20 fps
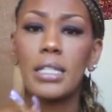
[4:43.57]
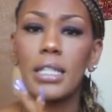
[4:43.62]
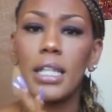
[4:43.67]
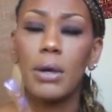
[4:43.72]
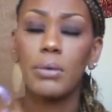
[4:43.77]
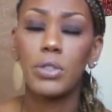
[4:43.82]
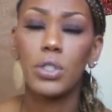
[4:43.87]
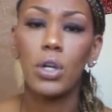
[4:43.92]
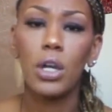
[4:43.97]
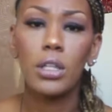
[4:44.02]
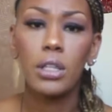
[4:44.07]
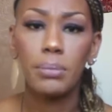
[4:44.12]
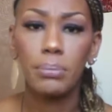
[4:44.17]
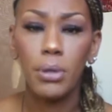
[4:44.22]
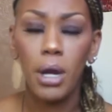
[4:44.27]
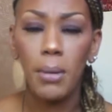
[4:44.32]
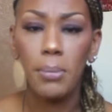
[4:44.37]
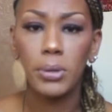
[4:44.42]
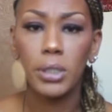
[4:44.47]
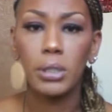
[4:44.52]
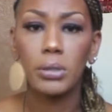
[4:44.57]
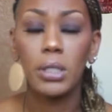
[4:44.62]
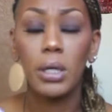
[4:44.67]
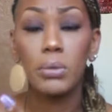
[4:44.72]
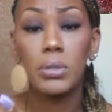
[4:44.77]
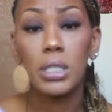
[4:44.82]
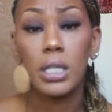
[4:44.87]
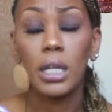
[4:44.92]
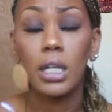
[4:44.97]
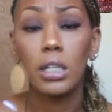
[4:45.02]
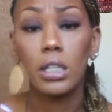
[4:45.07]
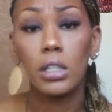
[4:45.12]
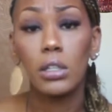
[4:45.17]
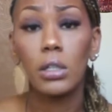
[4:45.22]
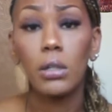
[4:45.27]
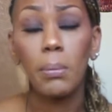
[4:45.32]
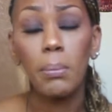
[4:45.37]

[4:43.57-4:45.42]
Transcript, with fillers: that was on the property that was like a little